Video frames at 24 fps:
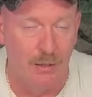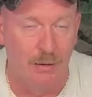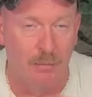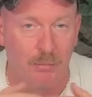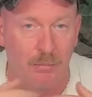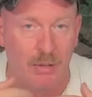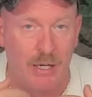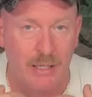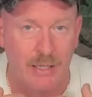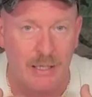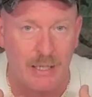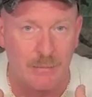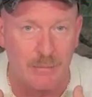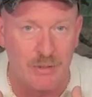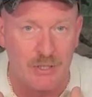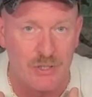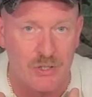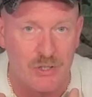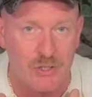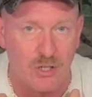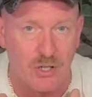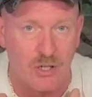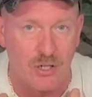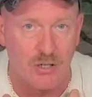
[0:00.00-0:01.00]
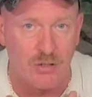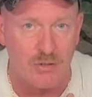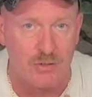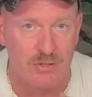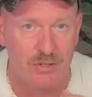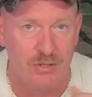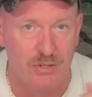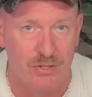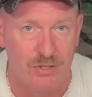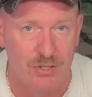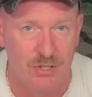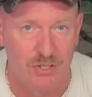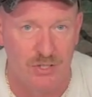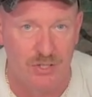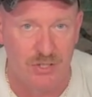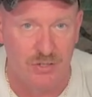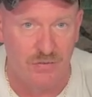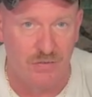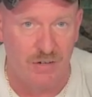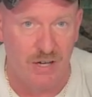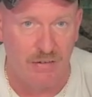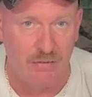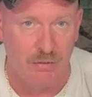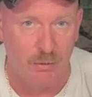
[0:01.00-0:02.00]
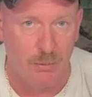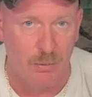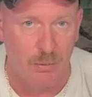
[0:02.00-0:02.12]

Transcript: My name is Charles. This is Survival